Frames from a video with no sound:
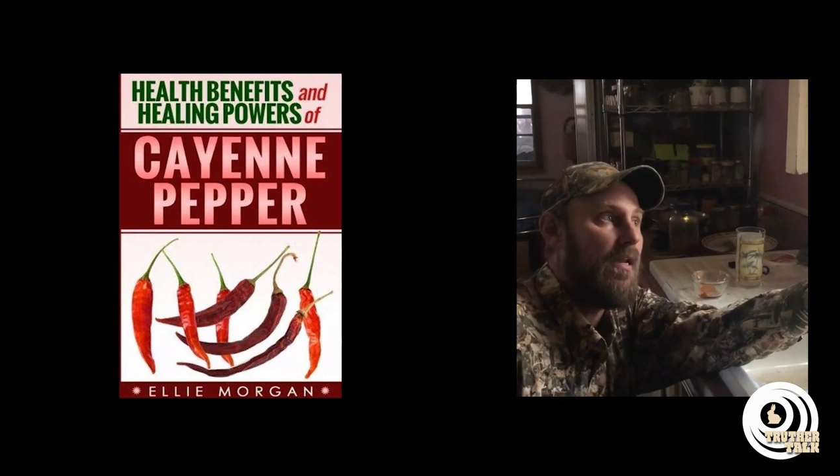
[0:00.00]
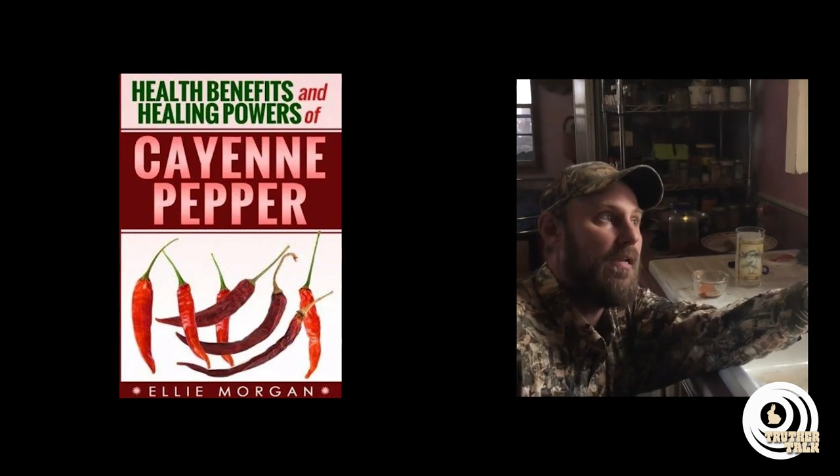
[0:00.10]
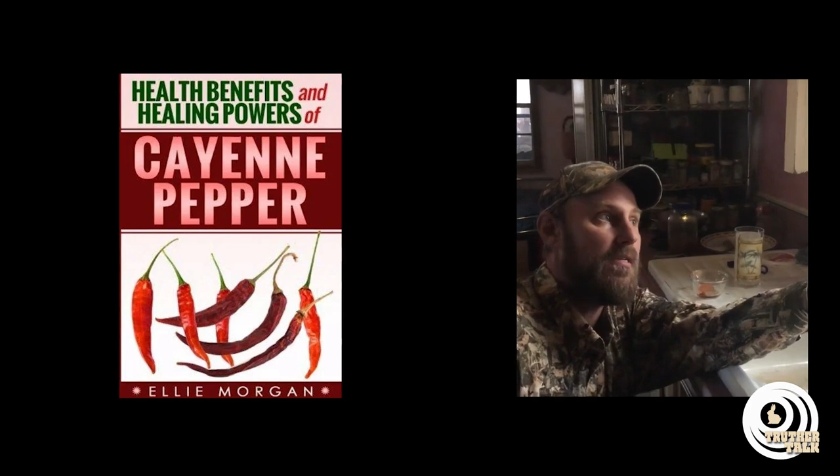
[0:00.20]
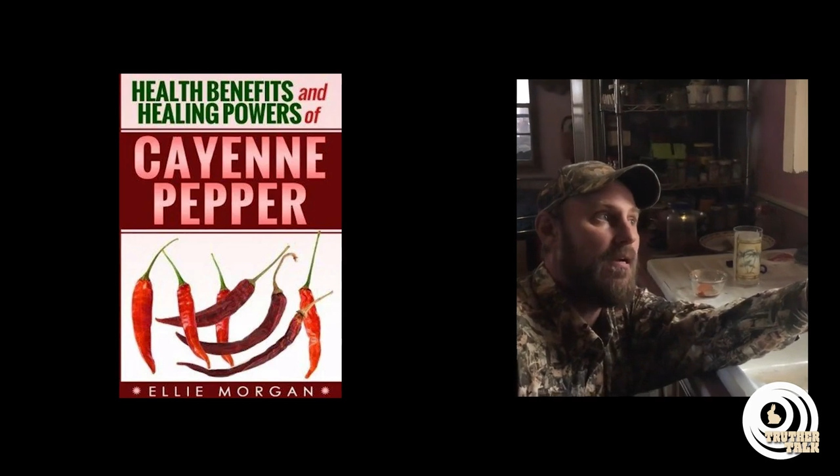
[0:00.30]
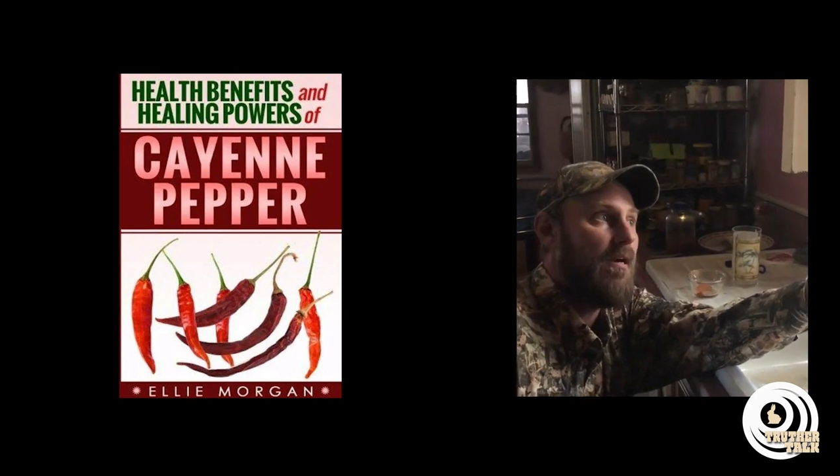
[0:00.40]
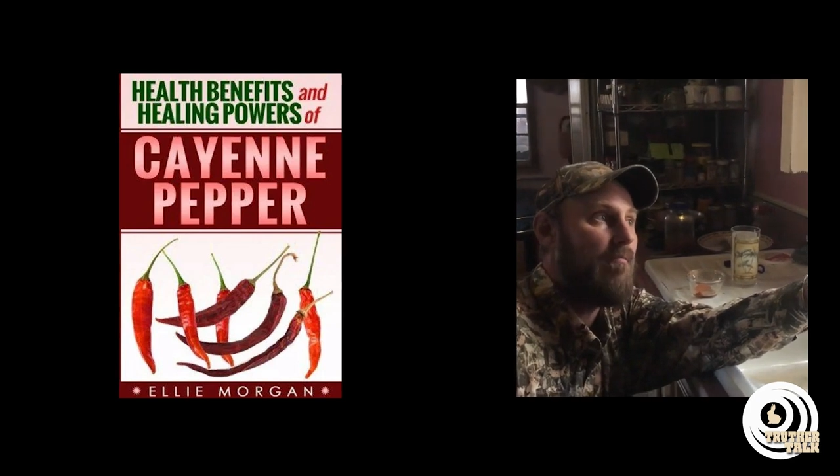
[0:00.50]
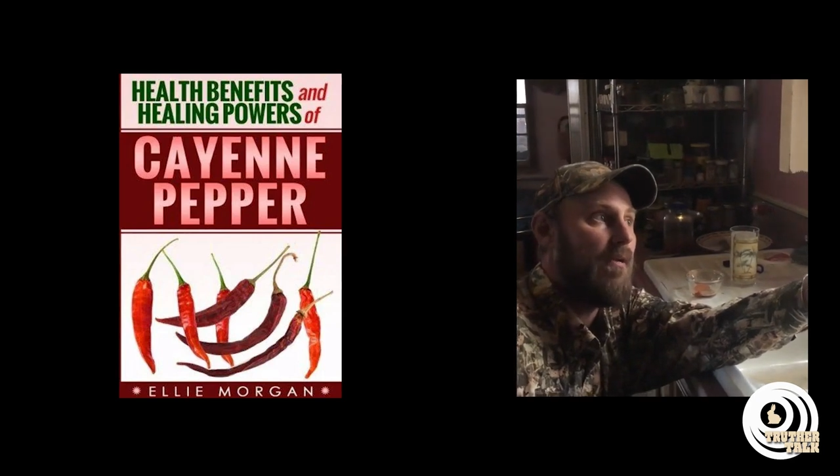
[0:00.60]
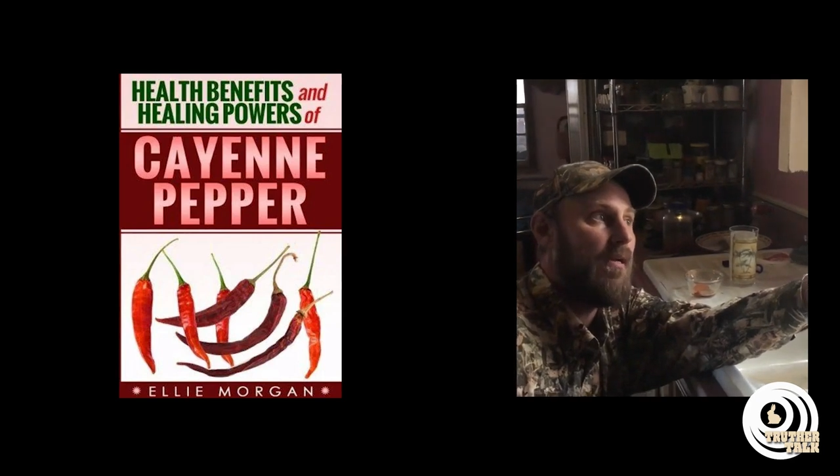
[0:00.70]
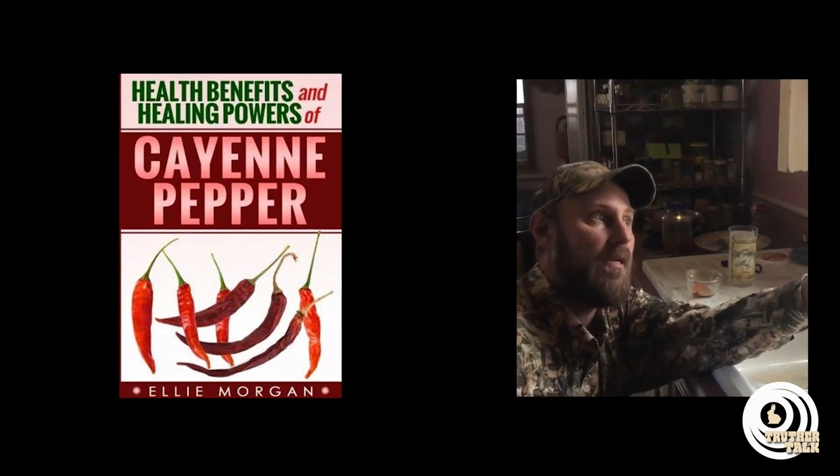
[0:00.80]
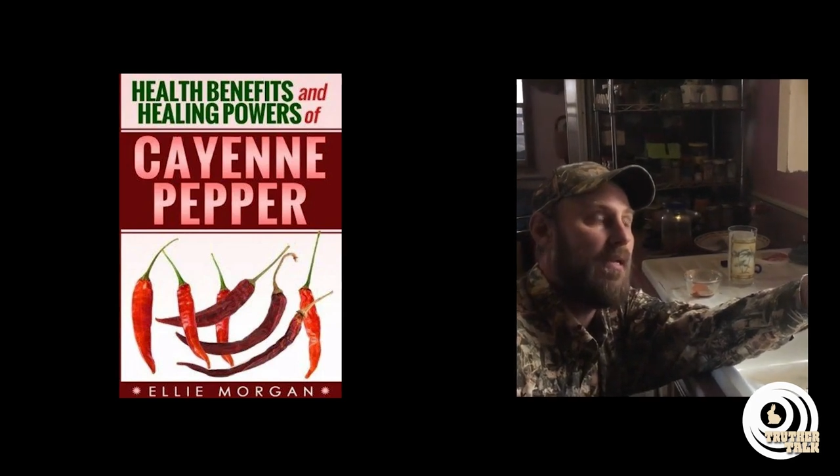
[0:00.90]
is not
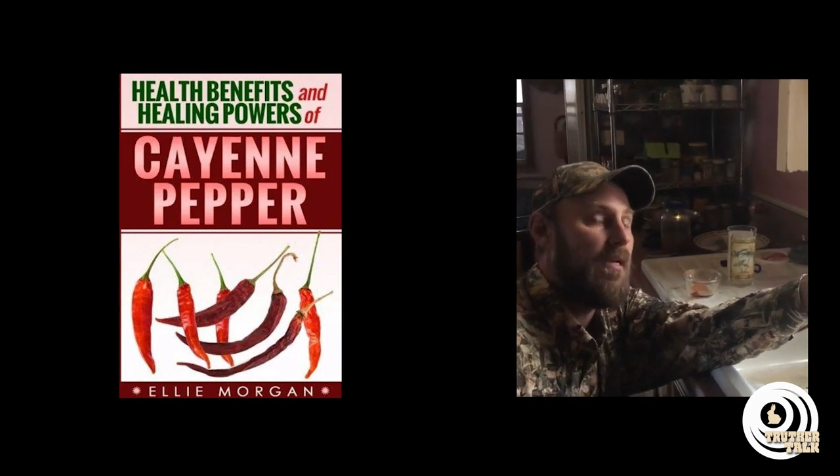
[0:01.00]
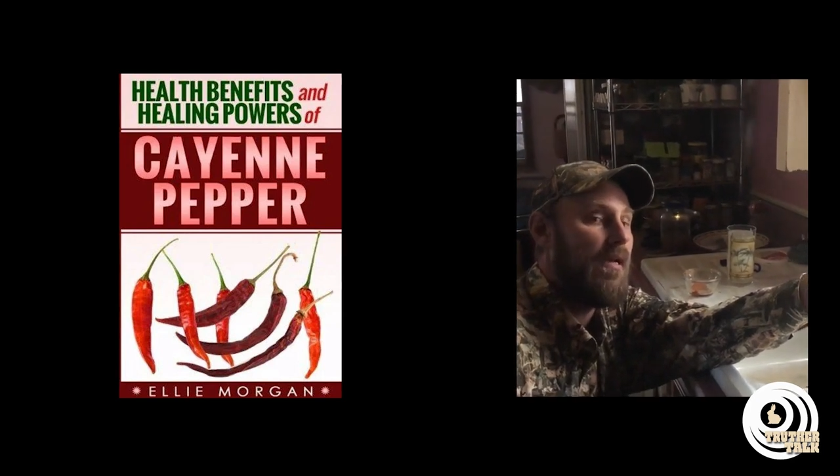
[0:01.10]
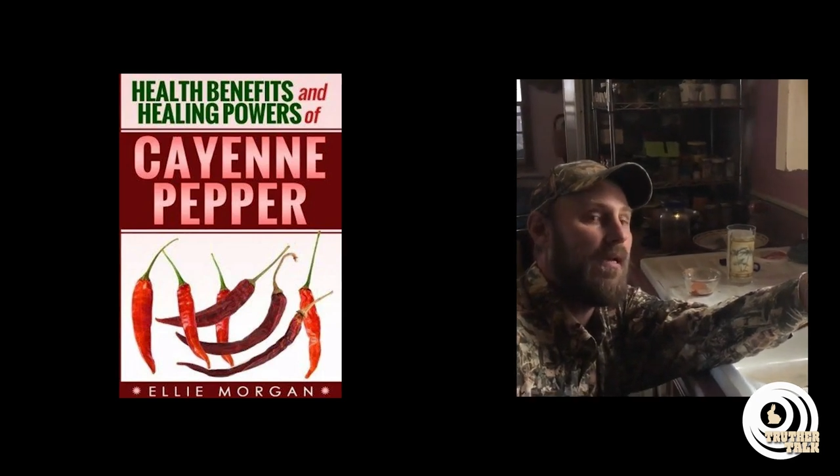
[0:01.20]
bleeding,